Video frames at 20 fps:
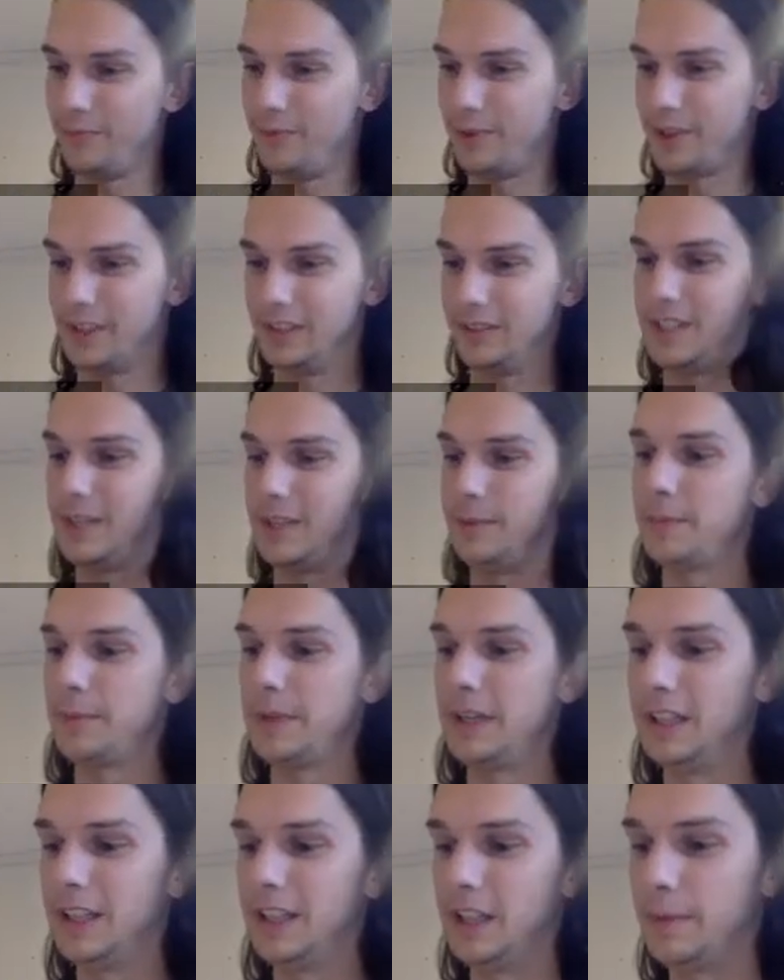we seem to
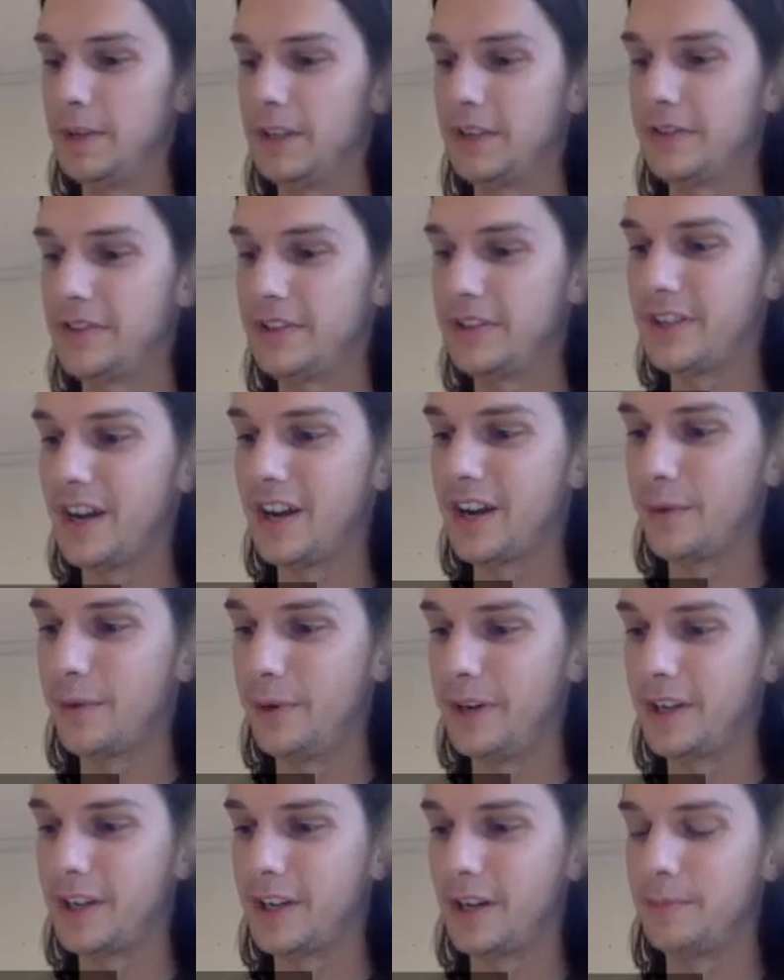be a little bit stuck
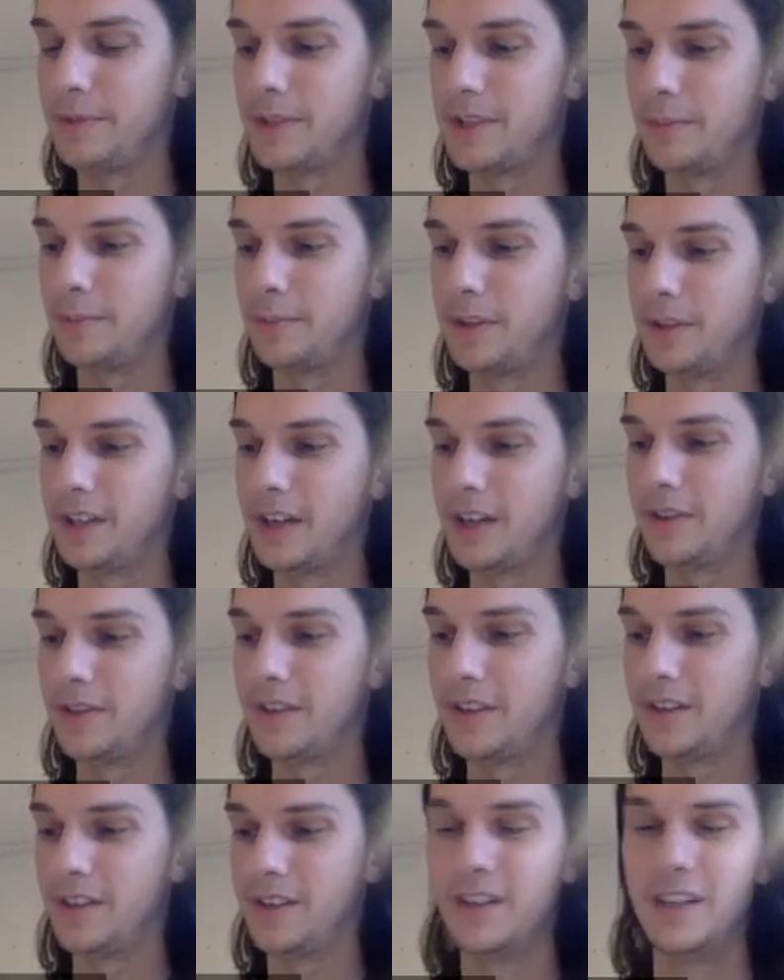when it comes to pulling out
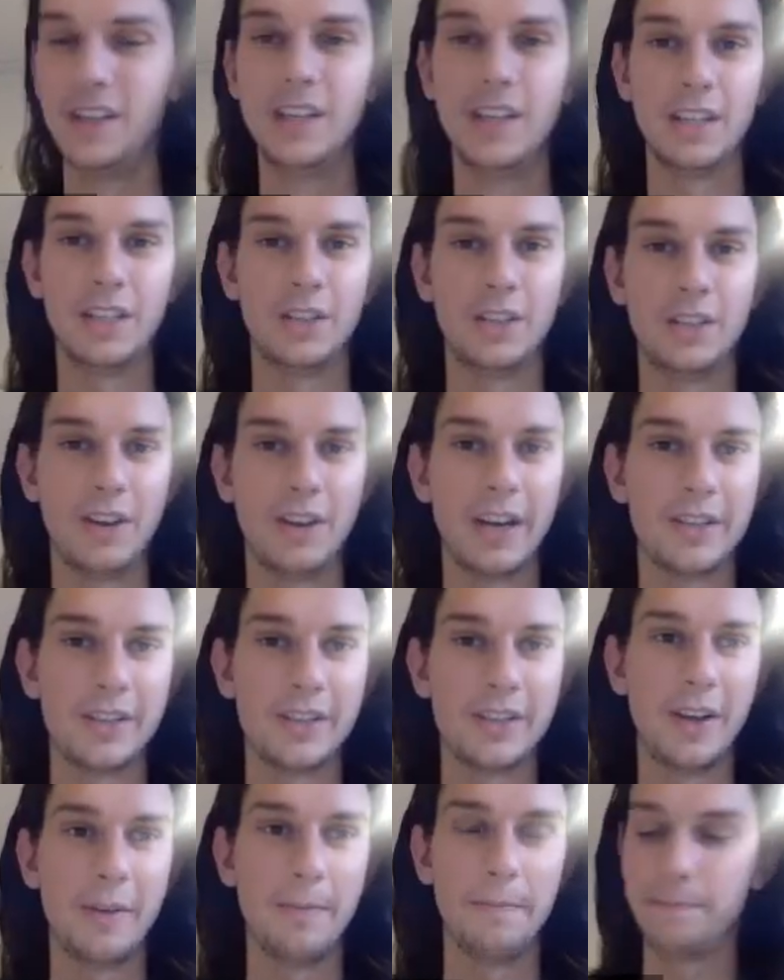the direct
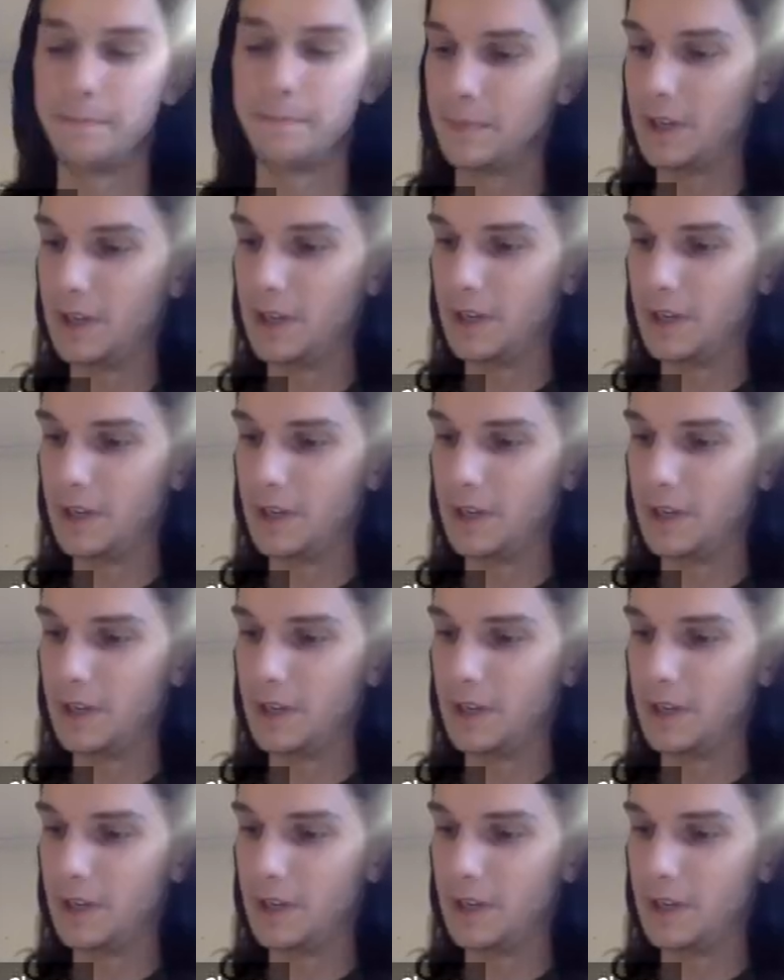sum,